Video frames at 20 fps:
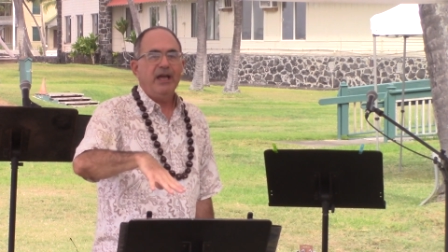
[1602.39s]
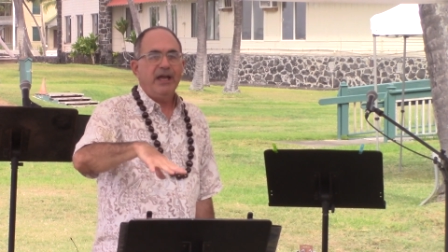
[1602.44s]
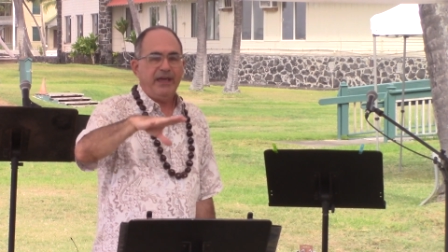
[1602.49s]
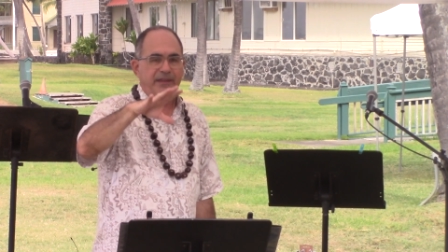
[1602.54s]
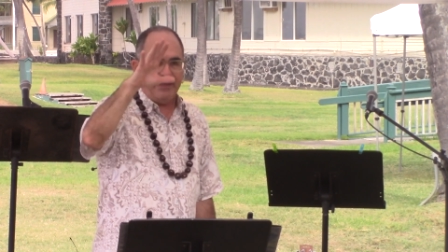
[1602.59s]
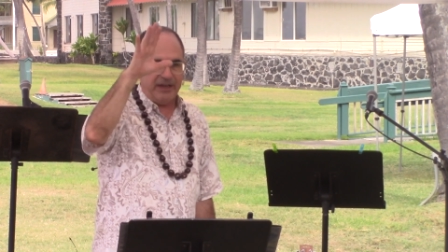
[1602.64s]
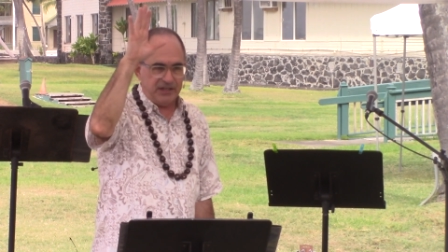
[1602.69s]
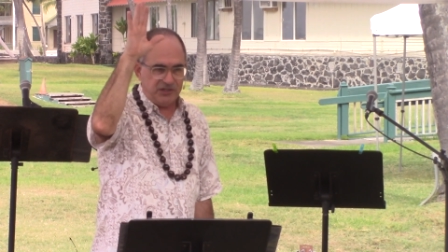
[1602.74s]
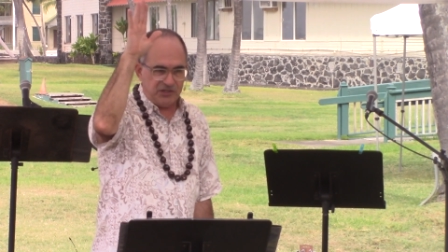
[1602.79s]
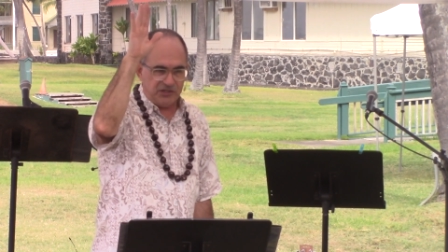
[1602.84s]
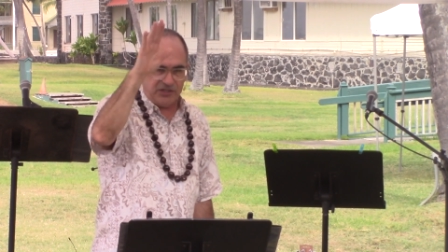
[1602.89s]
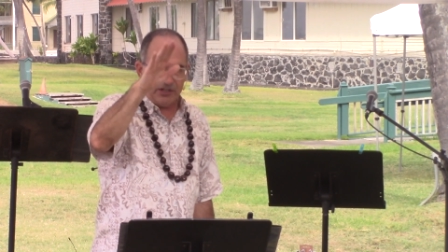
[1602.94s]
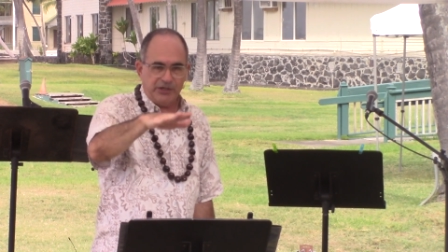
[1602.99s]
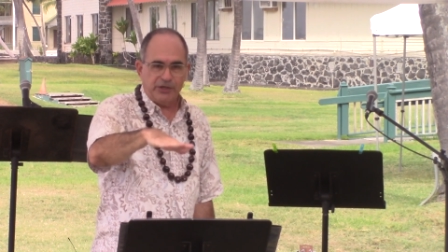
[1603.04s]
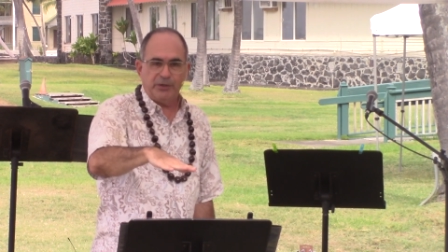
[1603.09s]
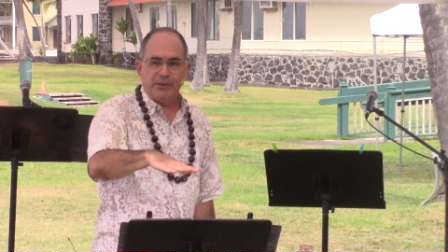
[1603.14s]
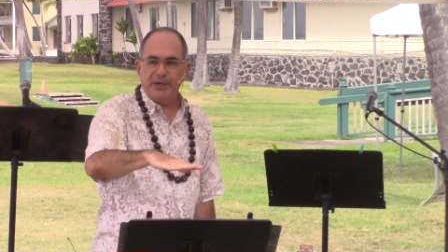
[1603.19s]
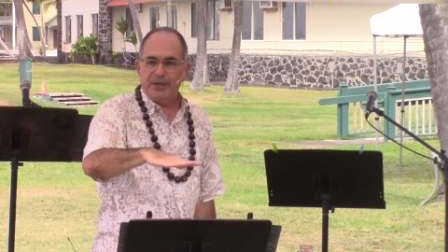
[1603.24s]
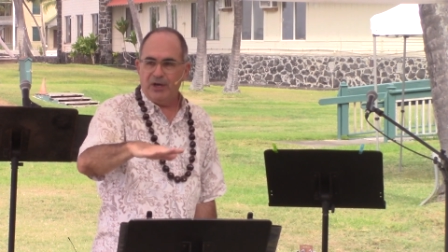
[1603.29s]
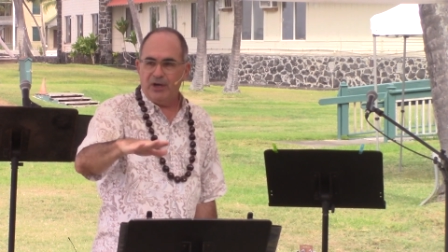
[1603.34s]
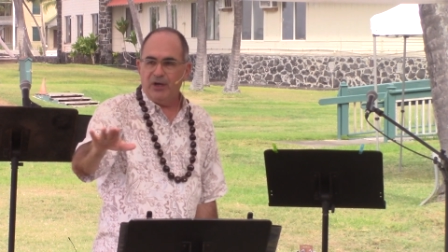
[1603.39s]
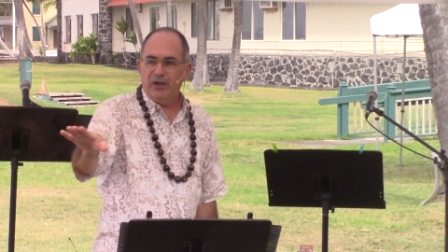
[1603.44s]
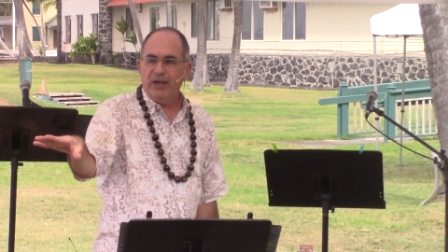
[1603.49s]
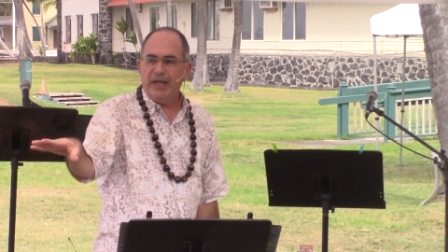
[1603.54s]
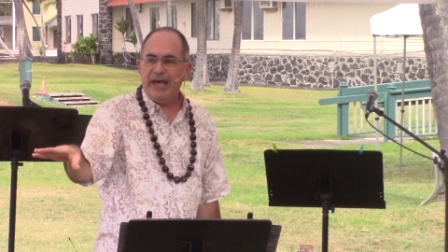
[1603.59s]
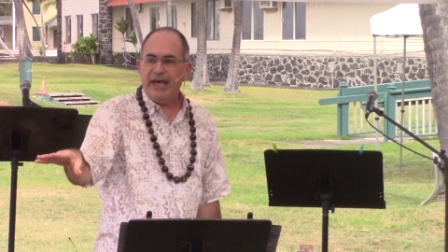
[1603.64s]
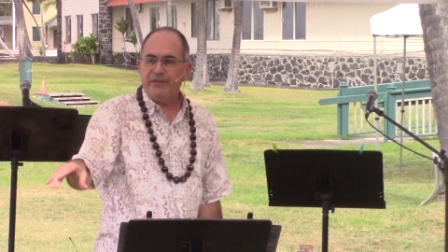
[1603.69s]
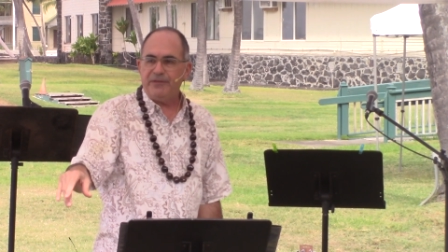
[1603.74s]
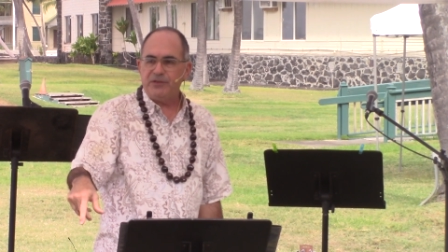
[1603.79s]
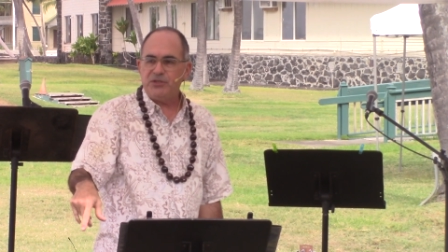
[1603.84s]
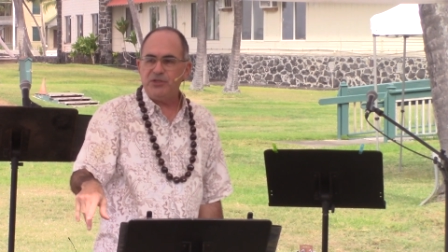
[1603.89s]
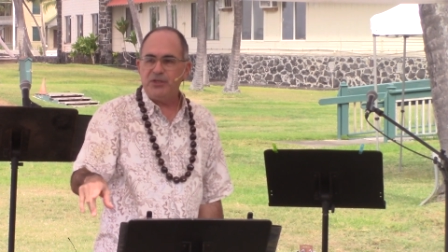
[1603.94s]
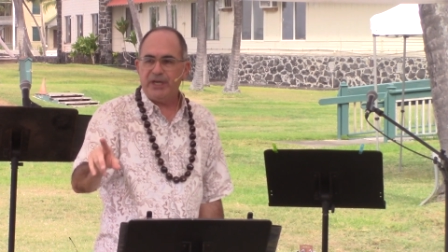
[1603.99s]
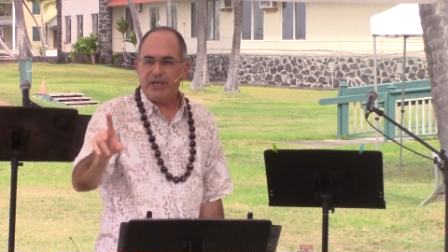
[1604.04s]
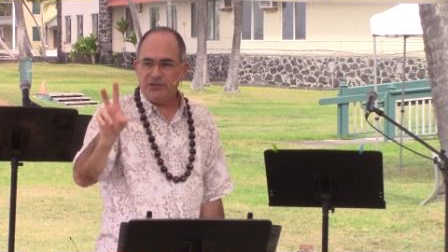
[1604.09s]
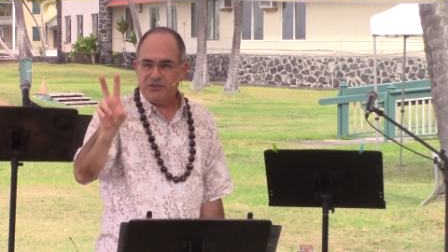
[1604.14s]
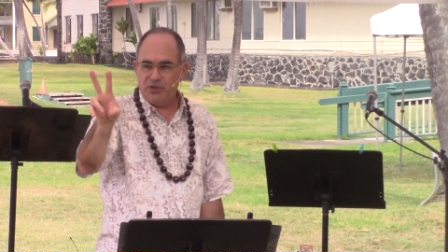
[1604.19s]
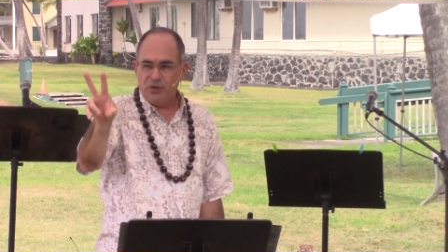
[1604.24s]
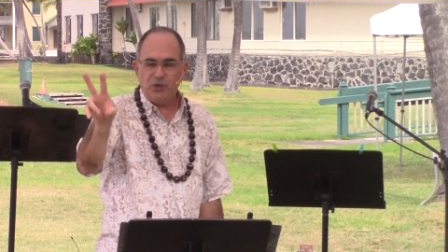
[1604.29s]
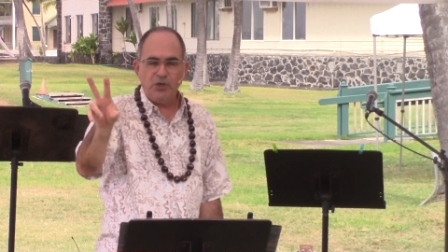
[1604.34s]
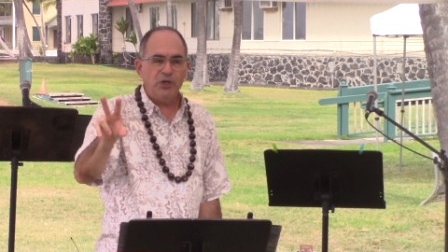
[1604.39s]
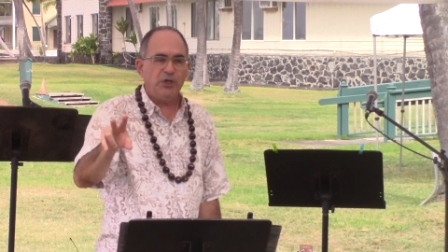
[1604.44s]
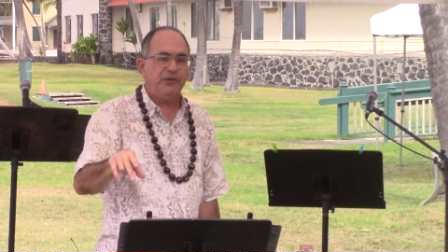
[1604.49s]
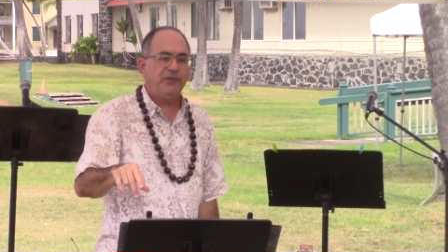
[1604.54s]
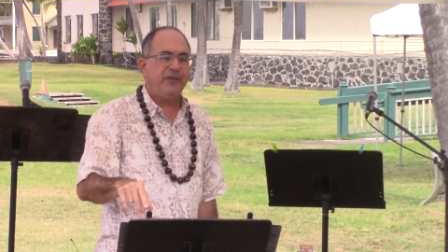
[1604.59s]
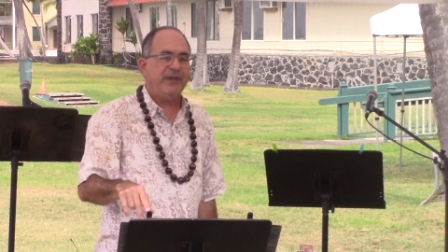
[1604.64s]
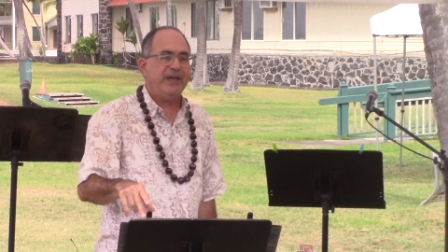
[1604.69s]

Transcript: and they zero it all out that you got two good